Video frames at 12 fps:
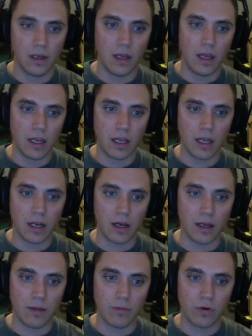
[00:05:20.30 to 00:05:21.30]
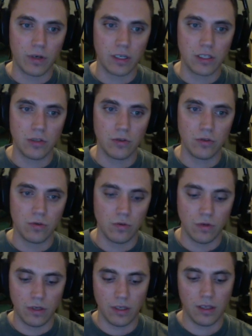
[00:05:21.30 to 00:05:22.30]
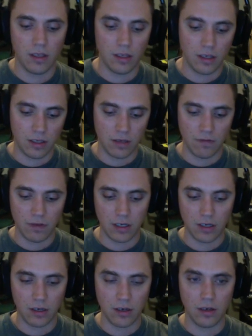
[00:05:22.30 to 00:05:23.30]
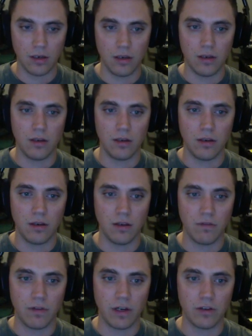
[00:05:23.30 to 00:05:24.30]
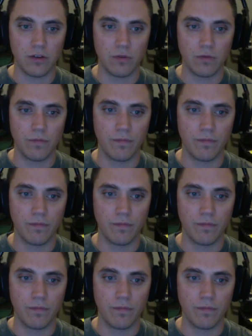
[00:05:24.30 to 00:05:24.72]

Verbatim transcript: And I'm going to give it a value